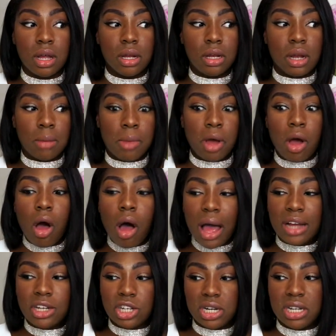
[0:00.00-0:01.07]
Like, my heart
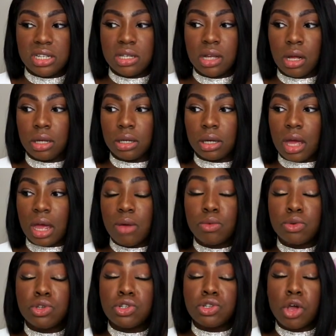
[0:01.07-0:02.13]
actually sunk. It
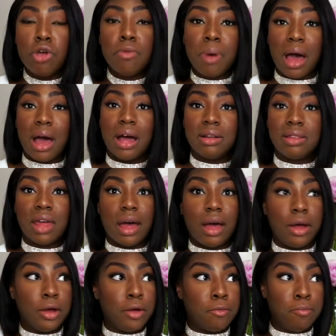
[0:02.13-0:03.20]
was so bad that